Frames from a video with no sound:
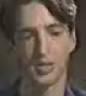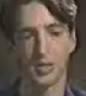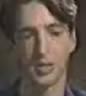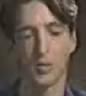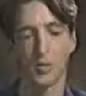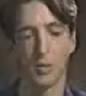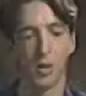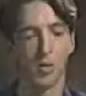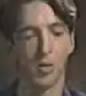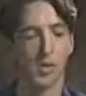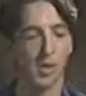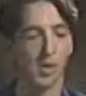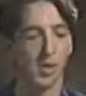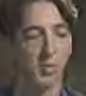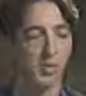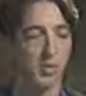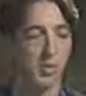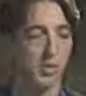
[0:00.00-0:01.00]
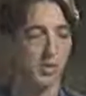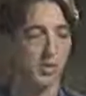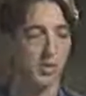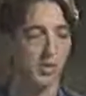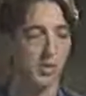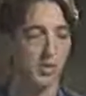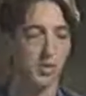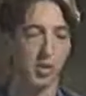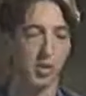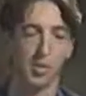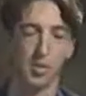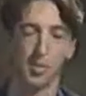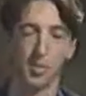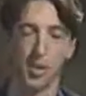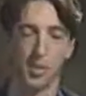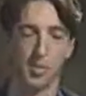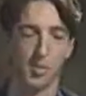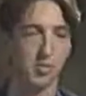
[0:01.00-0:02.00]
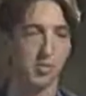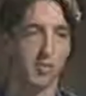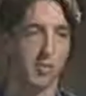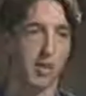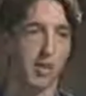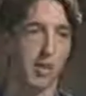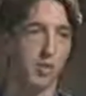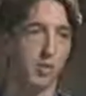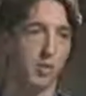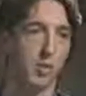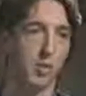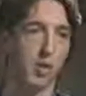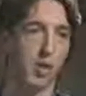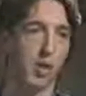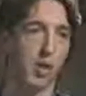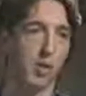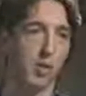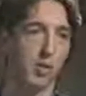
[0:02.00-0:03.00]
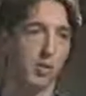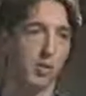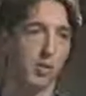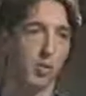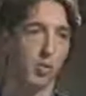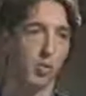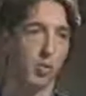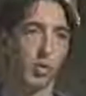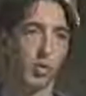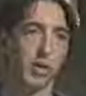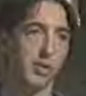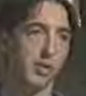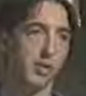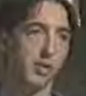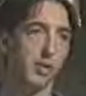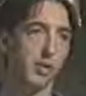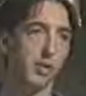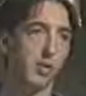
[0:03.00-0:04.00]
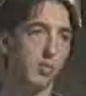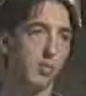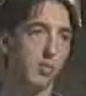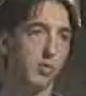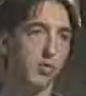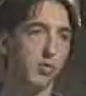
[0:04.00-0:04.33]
Let's say tomorrow they come to you and they say, Charlie, we made a mistake. You don't belong here. We're letting you go.